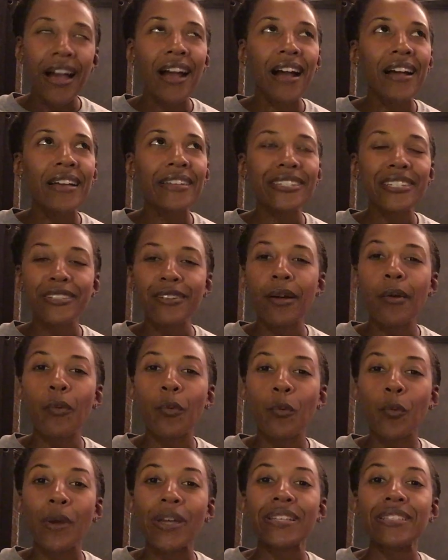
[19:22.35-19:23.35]
I cannot
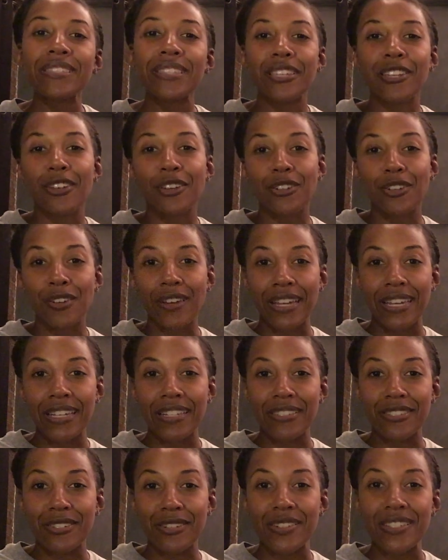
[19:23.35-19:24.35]
wait to hear your
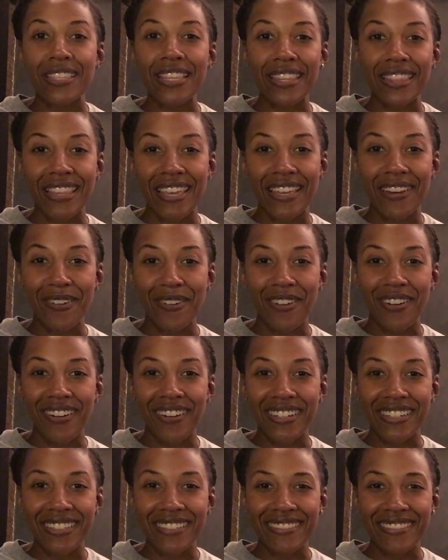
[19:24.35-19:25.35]
answers later
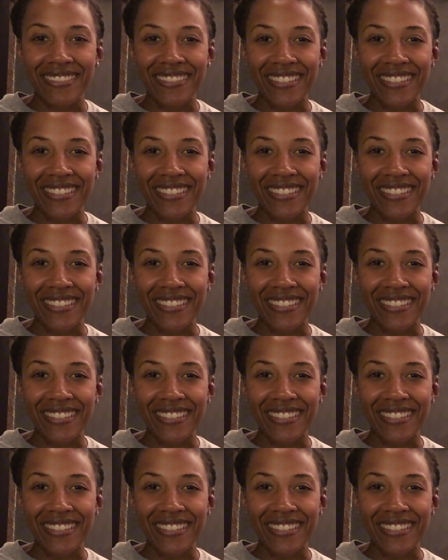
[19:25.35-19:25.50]
on.